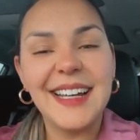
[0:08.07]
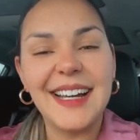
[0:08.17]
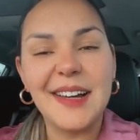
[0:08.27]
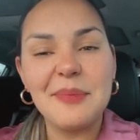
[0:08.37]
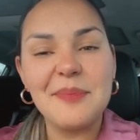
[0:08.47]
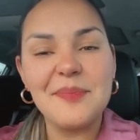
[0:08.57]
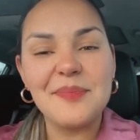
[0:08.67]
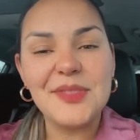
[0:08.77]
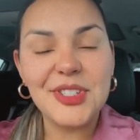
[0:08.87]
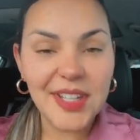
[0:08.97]

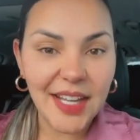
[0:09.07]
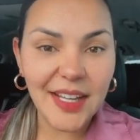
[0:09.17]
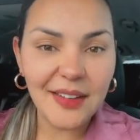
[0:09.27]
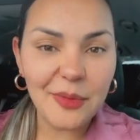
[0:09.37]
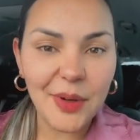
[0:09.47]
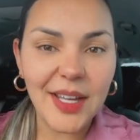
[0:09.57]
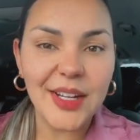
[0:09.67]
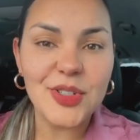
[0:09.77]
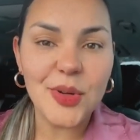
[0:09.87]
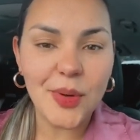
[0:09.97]
Today we're going
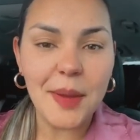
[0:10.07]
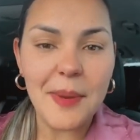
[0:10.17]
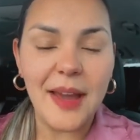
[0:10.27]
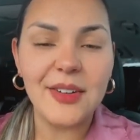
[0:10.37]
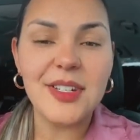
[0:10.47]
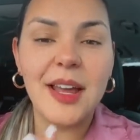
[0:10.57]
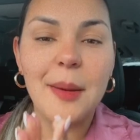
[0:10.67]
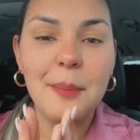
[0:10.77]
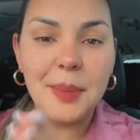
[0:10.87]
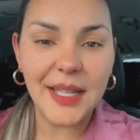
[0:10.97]
to talk about
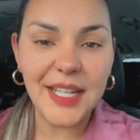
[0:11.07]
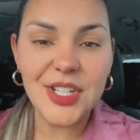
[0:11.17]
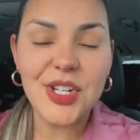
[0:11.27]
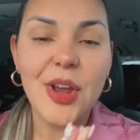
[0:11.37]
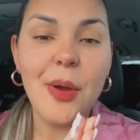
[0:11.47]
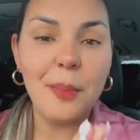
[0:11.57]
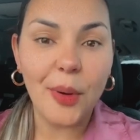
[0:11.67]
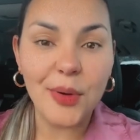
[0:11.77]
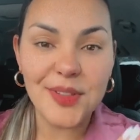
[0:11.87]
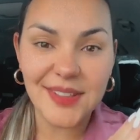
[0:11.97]
bleach
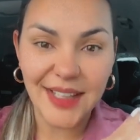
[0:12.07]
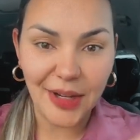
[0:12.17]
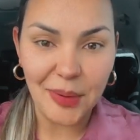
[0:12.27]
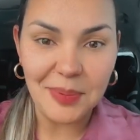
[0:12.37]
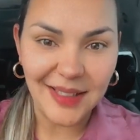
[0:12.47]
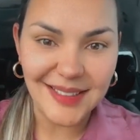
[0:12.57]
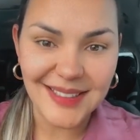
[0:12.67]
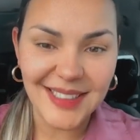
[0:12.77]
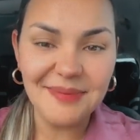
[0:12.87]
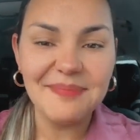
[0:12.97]
post
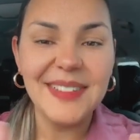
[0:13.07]
nanoplasty,